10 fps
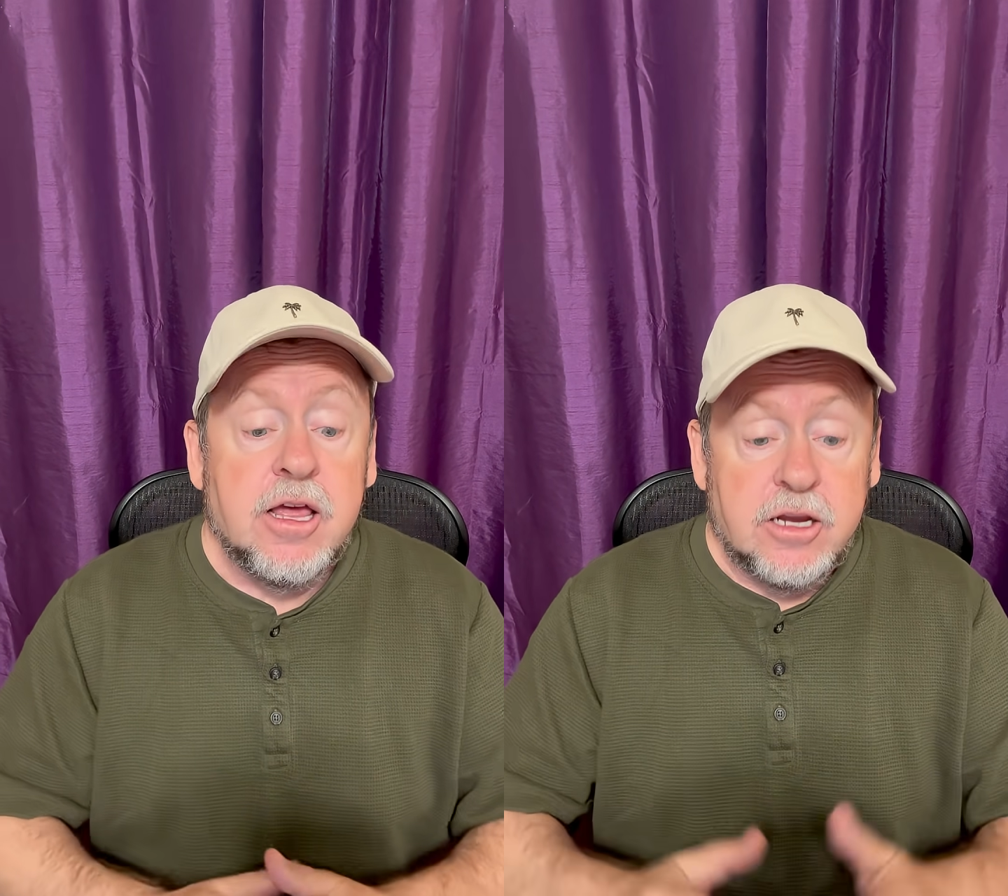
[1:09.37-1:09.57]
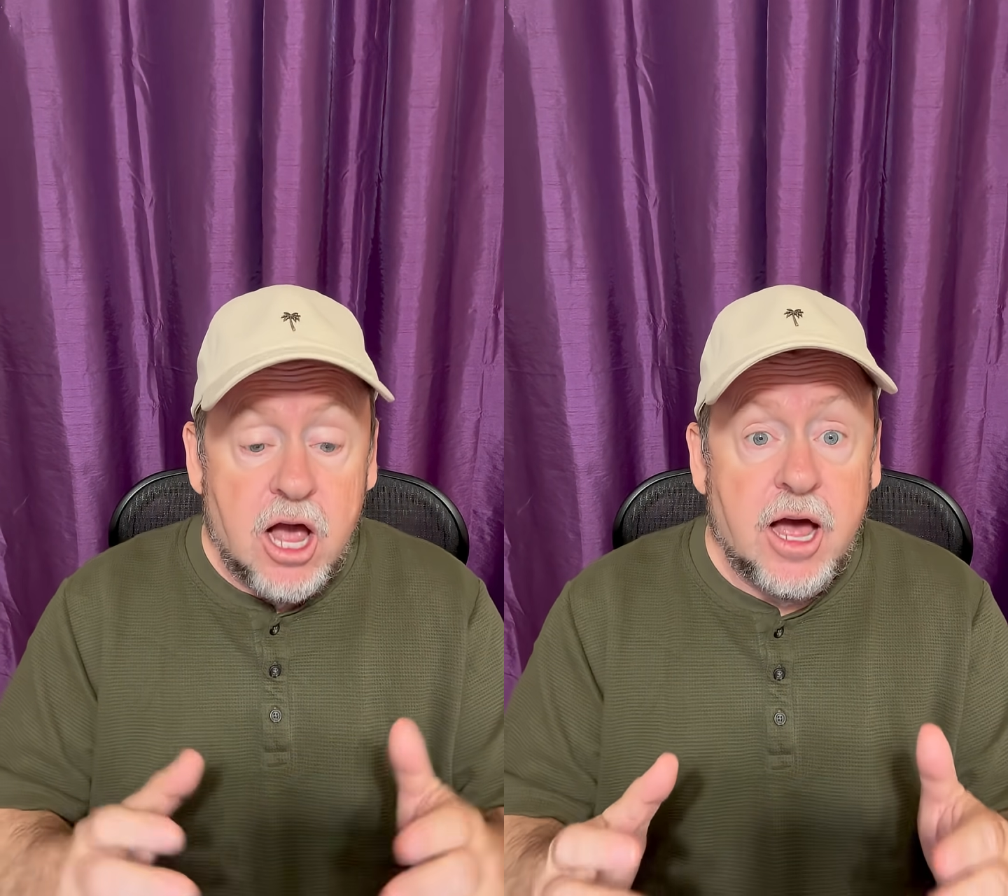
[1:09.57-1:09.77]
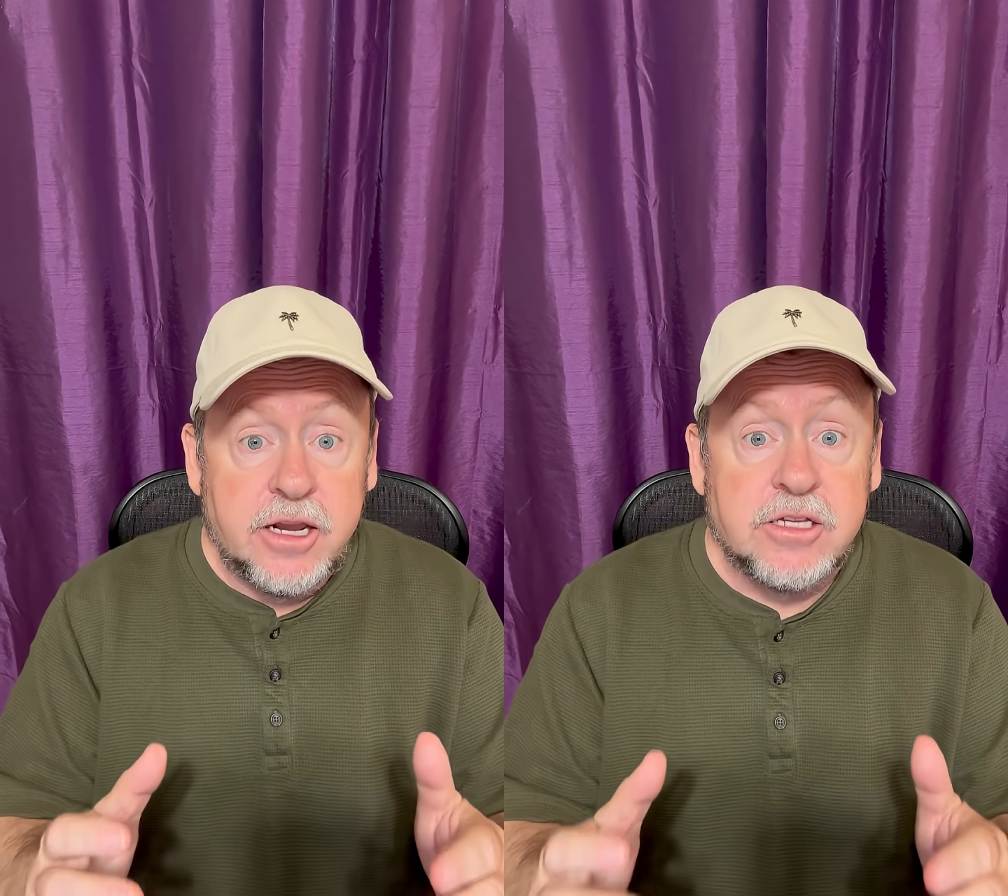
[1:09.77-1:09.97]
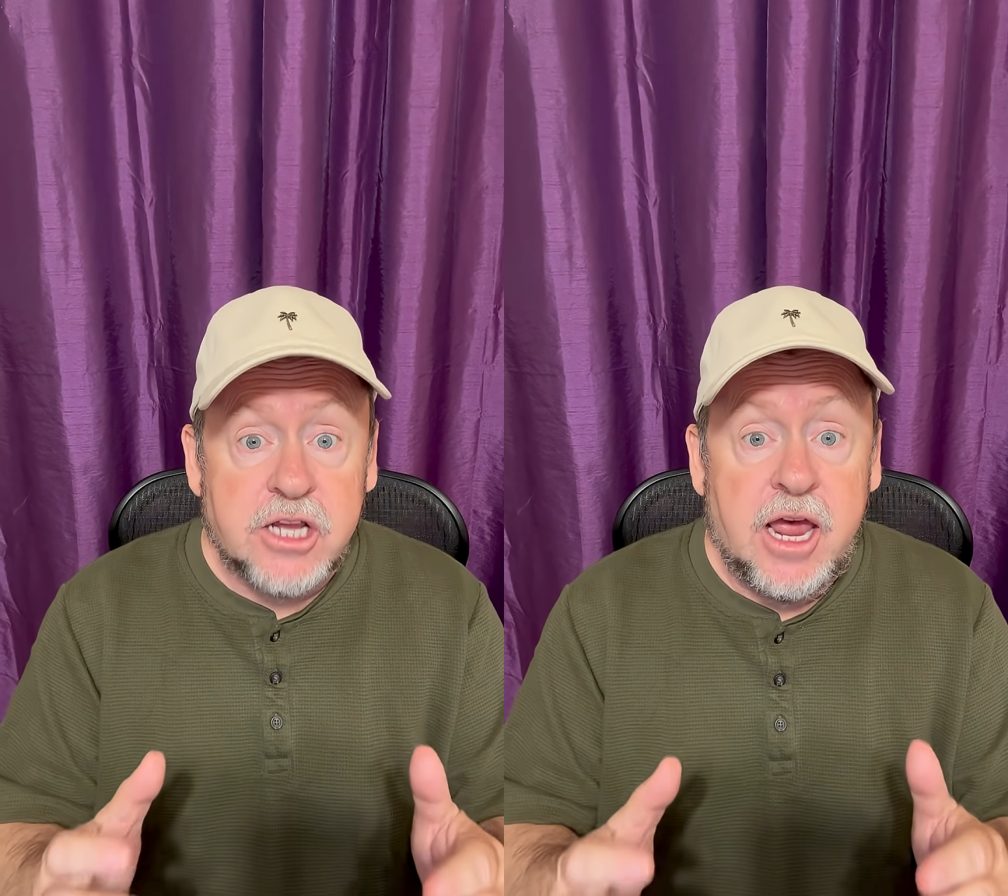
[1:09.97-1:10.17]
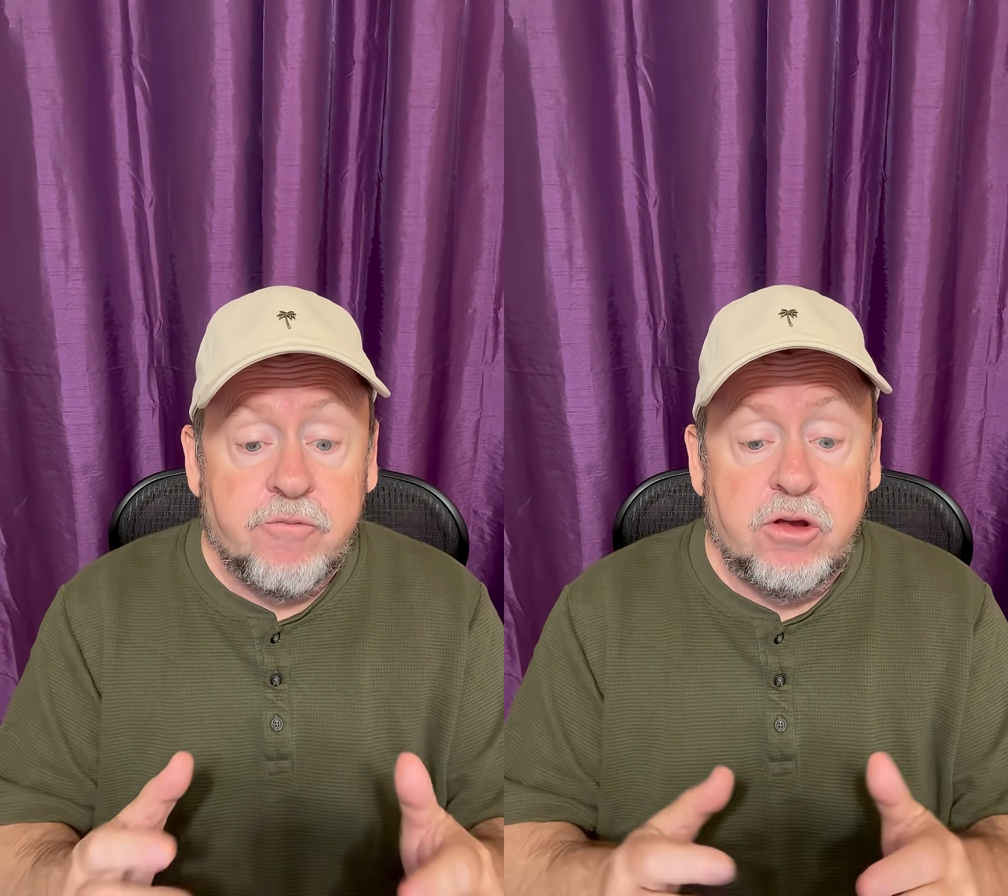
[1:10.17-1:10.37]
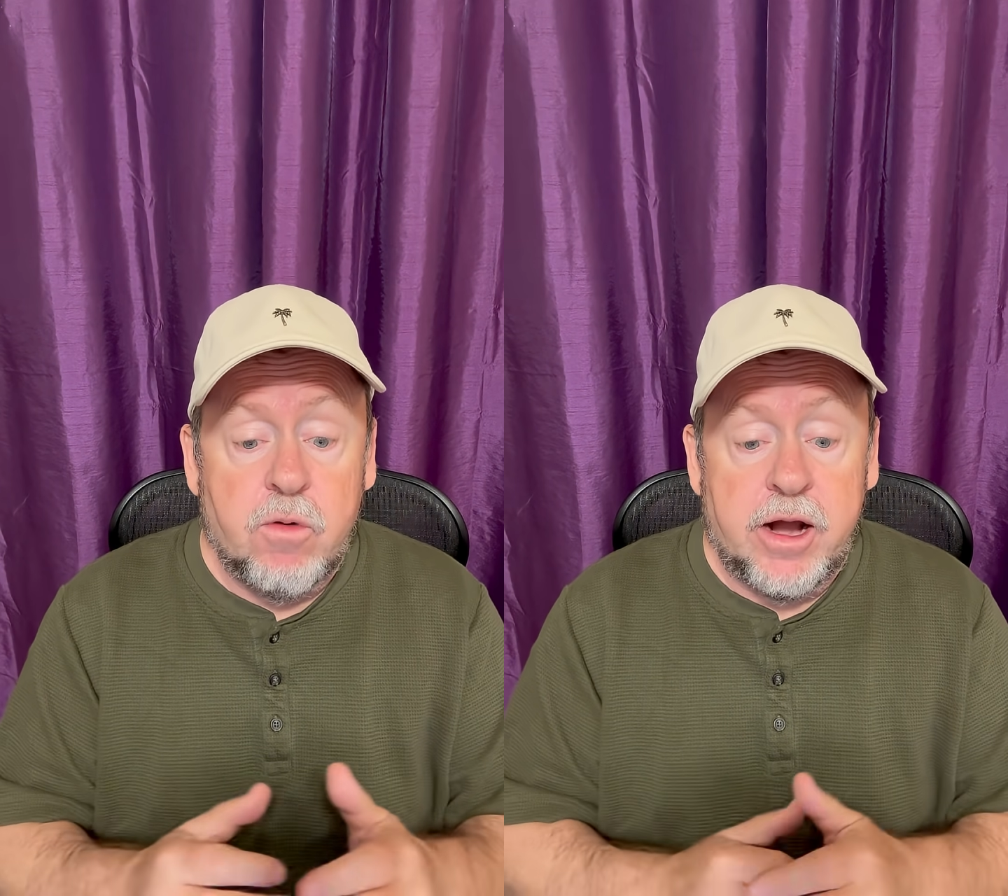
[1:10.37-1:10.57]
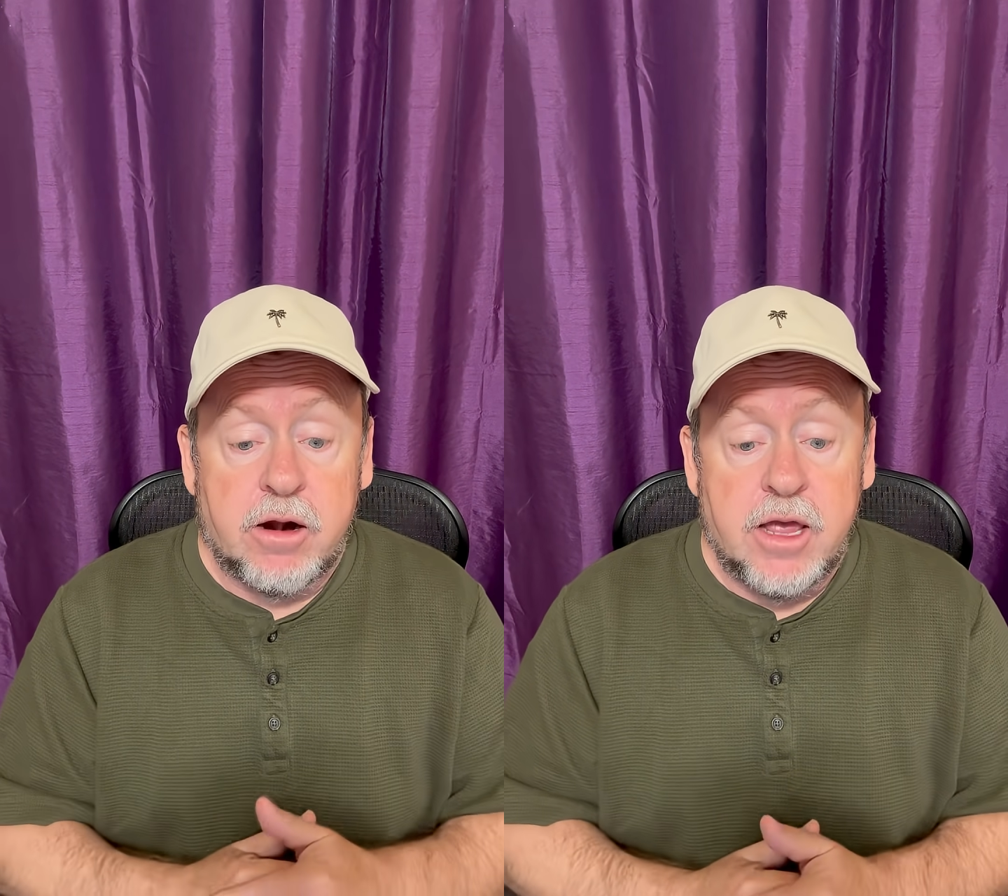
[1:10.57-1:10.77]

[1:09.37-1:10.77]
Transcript: God is everywhere.